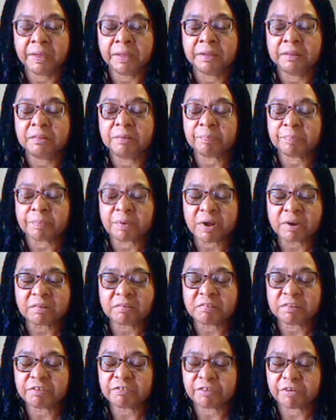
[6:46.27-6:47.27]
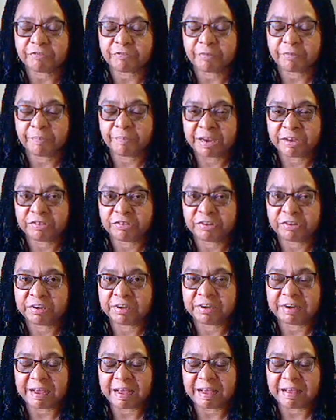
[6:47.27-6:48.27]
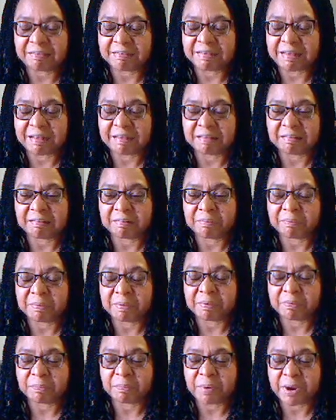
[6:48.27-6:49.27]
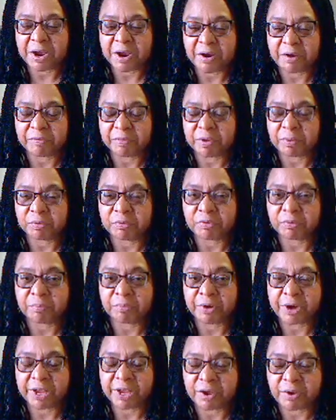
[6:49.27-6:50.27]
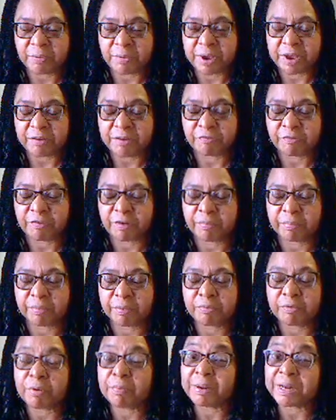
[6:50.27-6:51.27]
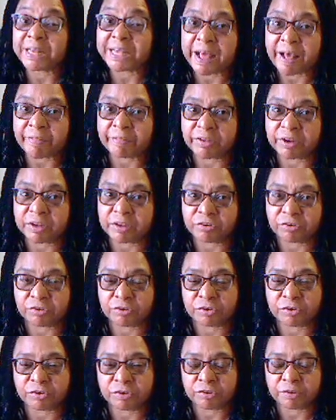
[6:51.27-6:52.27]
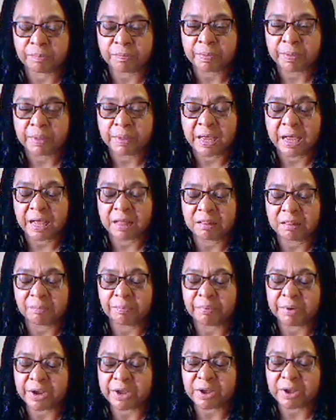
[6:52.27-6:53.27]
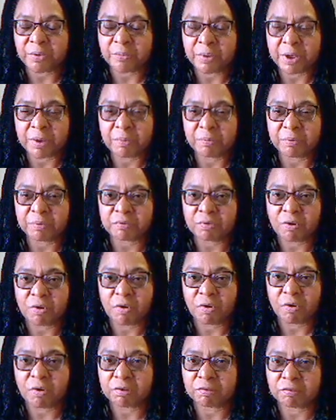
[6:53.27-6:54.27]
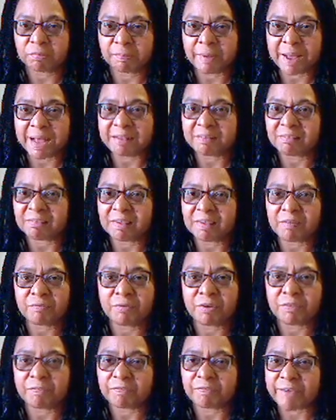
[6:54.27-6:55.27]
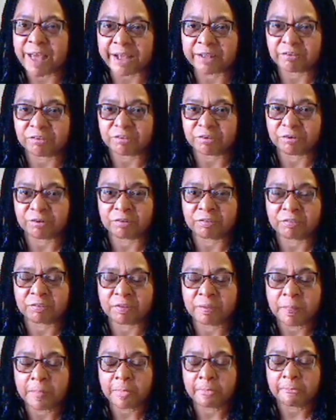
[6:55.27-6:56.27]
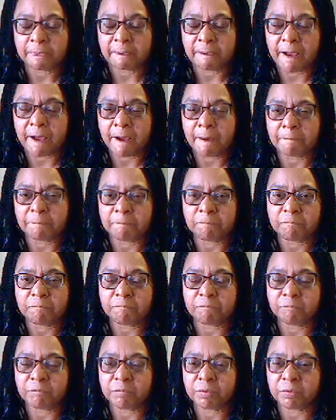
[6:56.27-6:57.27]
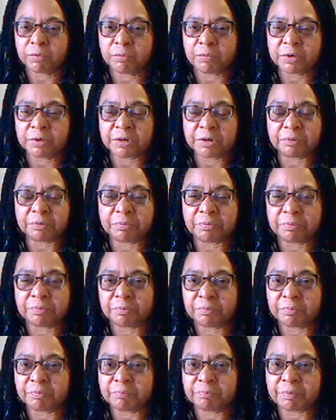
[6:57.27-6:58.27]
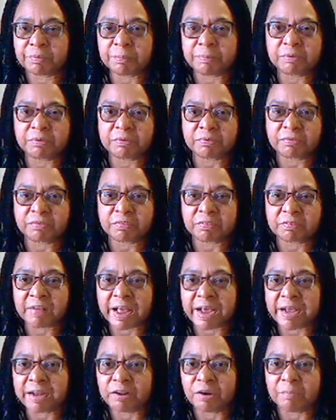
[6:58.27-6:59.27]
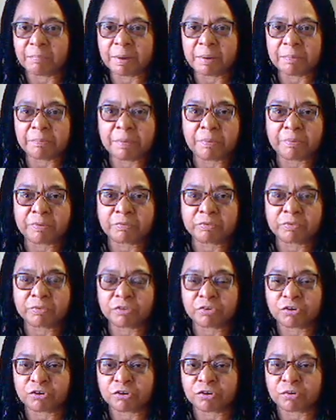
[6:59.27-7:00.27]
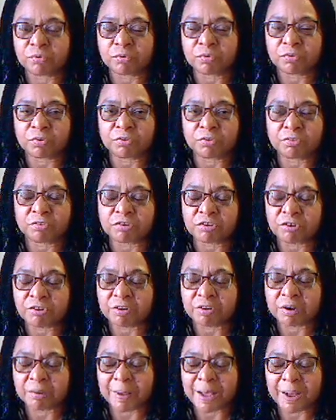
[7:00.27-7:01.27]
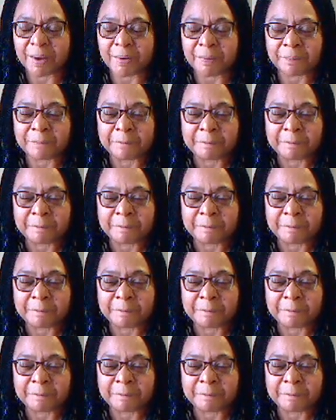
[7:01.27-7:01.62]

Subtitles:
The Protestant Reformation, in essence, was where there was a breakaway from the Roman Catholic Church, and the breakaway was caused by several factors, where members of society or member of the church was concerned about